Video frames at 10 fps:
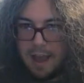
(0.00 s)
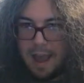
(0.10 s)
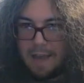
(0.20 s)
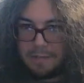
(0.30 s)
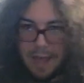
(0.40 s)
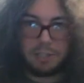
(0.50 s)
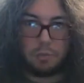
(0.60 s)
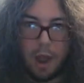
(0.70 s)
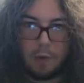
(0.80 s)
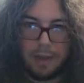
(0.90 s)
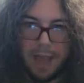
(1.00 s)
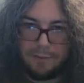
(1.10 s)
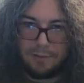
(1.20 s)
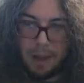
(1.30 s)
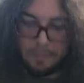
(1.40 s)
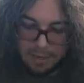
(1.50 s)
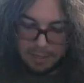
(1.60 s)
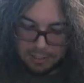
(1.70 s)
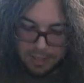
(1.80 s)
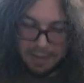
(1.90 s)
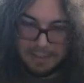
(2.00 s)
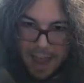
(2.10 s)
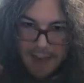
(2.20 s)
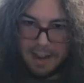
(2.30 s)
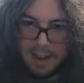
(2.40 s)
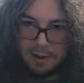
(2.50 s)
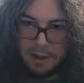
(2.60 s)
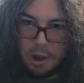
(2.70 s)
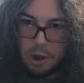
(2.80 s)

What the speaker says: and that's why we have companies like Tengen,